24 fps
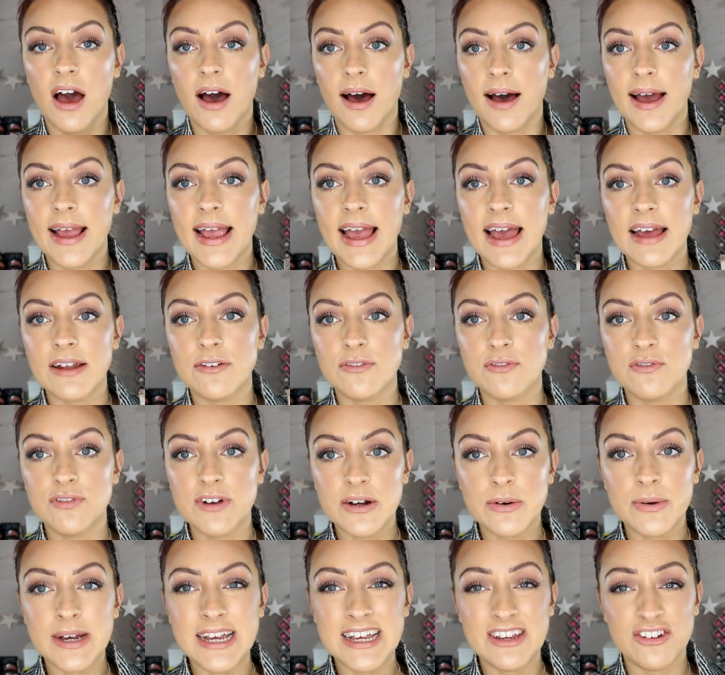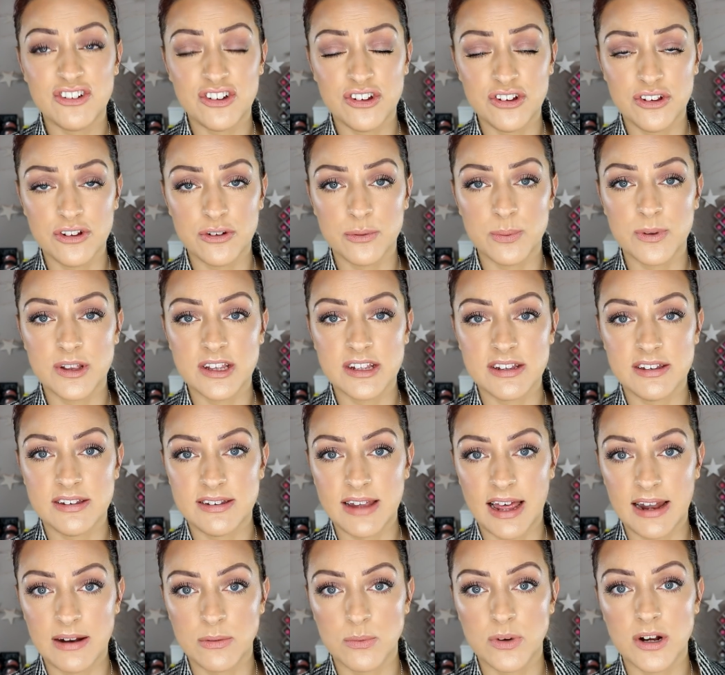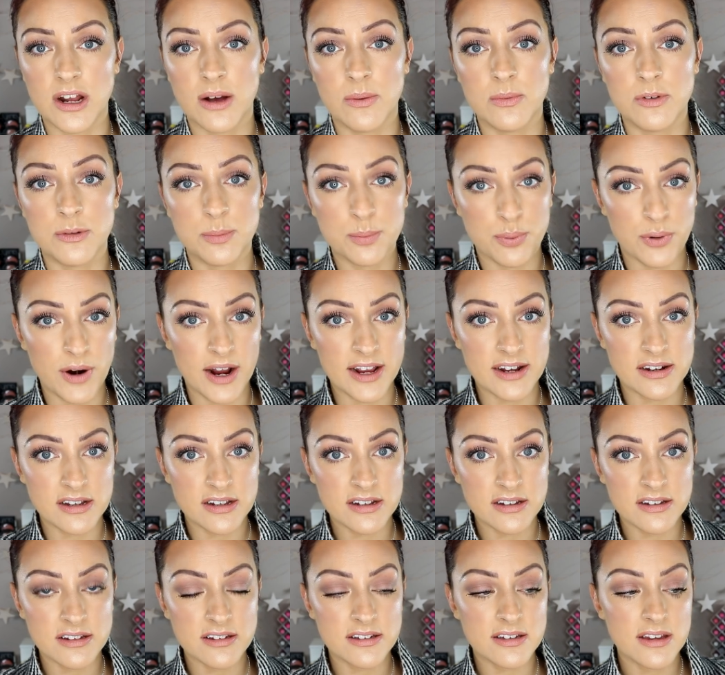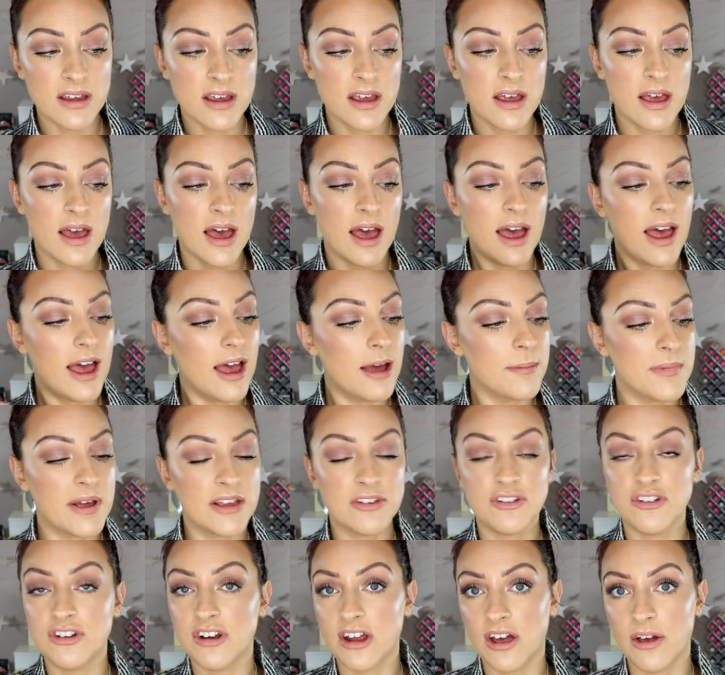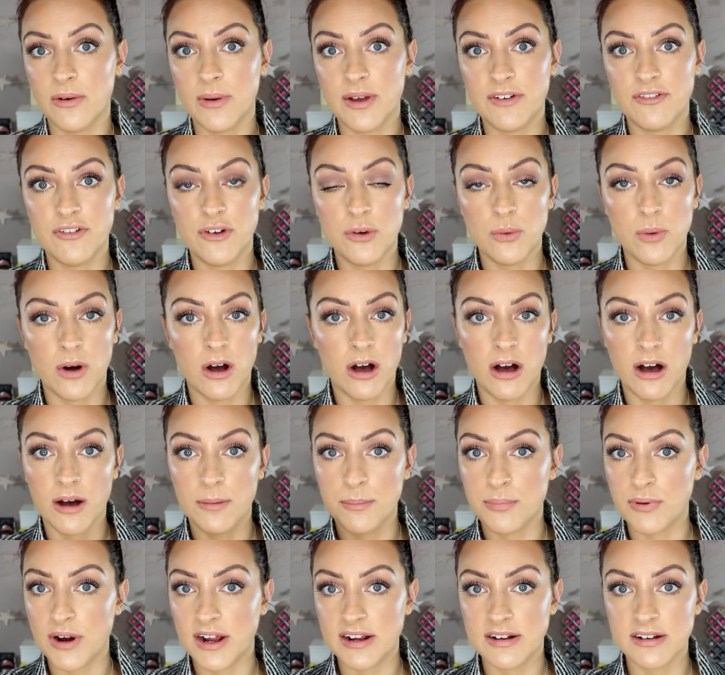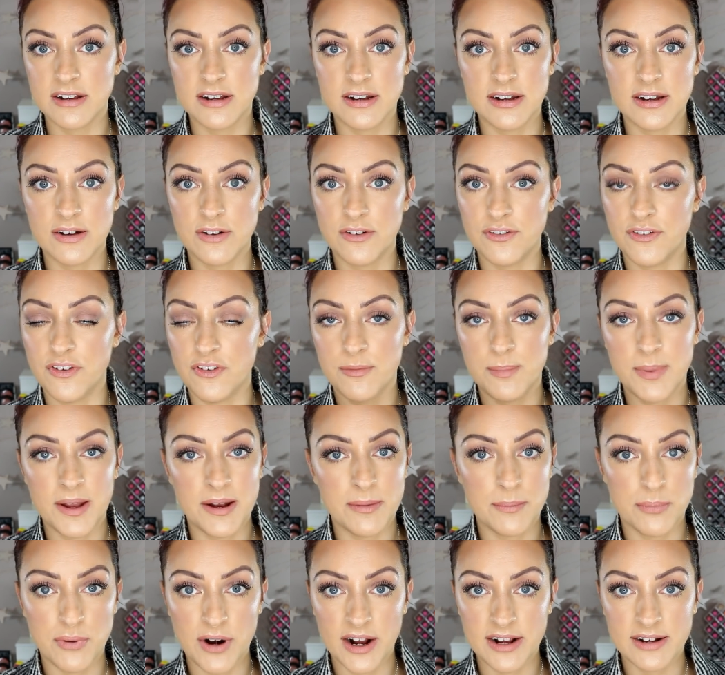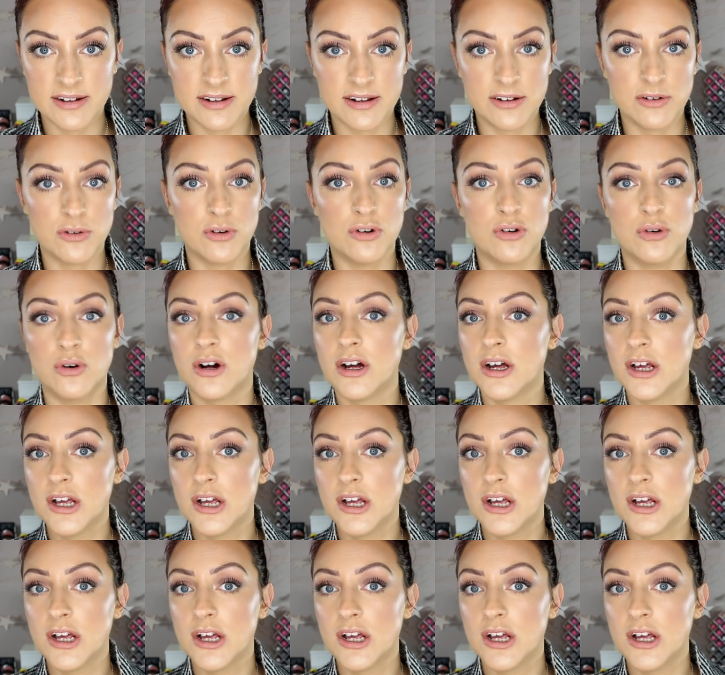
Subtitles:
I had real issues with this scent when I was pregnant. As you know, if you are pregnant, or if you've been pregnant, or